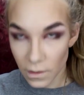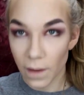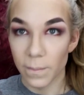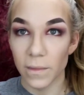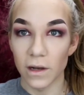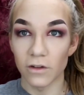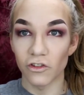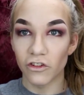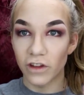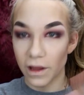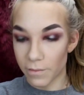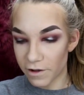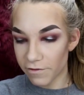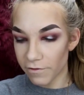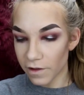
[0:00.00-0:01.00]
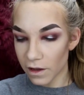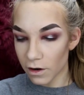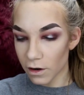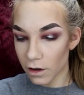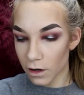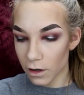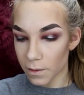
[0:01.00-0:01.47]
I'm gonna just take my
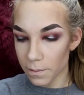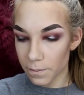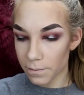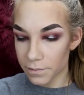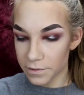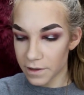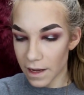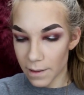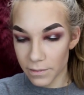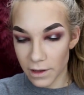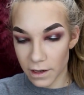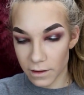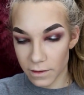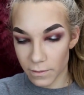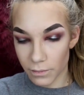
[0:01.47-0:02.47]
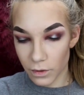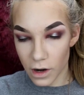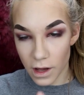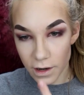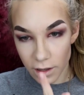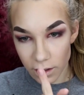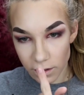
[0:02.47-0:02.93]
finger, dab that in the
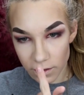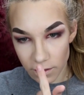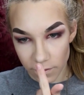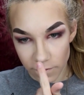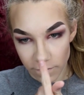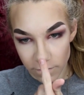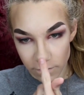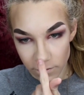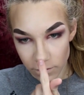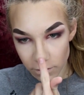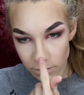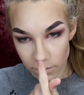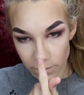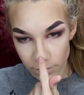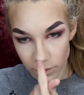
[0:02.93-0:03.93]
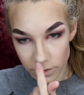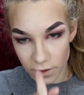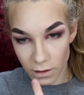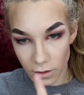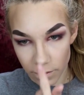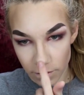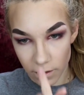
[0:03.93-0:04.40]
product, and just put
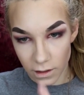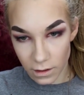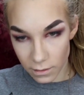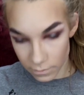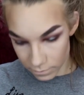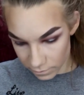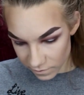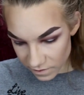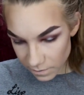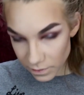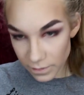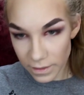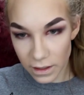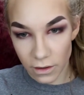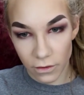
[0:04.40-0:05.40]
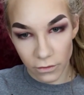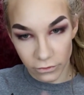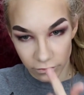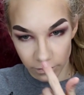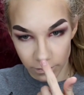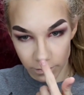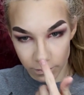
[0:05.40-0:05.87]
that on the tip of my
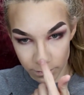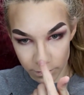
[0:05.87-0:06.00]
nose.